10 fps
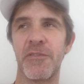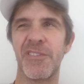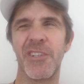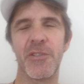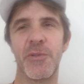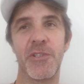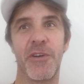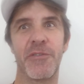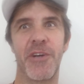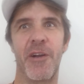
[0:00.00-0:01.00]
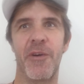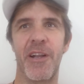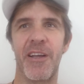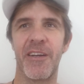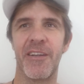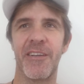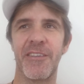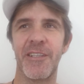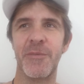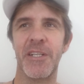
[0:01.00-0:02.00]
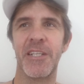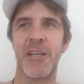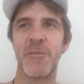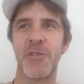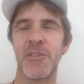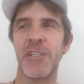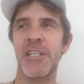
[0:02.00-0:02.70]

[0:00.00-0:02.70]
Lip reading: Well, not switch off straight away, unluckily, but it comes on.